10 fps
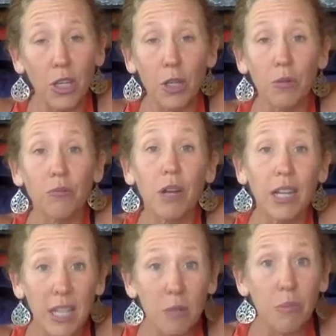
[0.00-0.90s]
who are
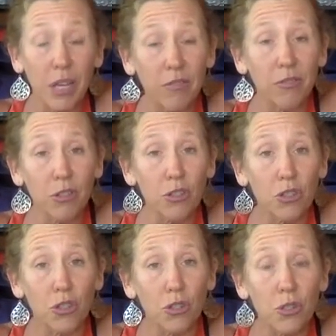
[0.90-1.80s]
running in barefoot
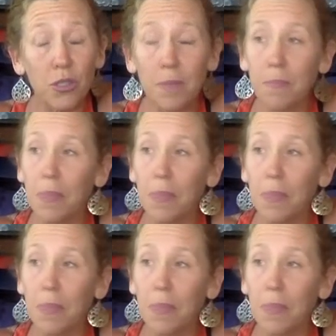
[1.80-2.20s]
shoes